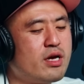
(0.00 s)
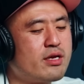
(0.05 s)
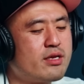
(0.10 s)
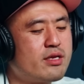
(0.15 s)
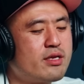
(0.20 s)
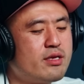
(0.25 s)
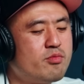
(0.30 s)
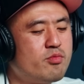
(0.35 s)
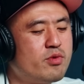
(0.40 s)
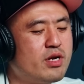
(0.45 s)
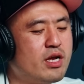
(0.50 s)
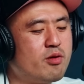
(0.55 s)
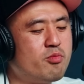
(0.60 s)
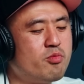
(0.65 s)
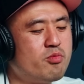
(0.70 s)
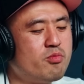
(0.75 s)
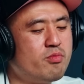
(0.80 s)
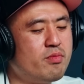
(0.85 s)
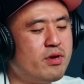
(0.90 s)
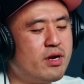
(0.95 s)
Like when
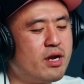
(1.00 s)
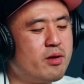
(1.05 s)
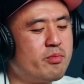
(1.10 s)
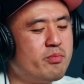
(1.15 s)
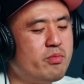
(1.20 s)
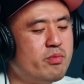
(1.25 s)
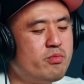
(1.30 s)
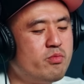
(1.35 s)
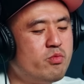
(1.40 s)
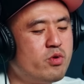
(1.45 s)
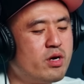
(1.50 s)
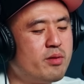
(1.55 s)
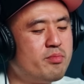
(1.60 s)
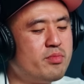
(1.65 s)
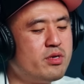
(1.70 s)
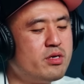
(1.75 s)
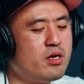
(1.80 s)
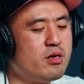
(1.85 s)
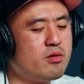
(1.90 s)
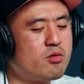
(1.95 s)
I when I when
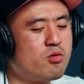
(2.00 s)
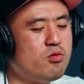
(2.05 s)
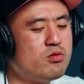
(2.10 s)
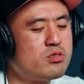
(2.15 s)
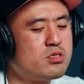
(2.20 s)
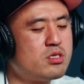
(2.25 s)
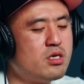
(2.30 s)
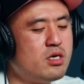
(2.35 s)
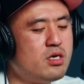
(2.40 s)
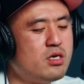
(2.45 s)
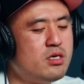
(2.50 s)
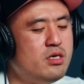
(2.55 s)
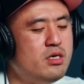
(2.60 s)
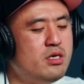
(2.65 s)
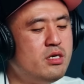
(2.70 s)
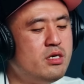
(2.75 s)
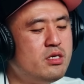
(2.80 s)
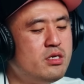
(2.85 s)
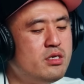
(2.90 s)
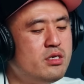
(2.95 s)
I've been uh, going to the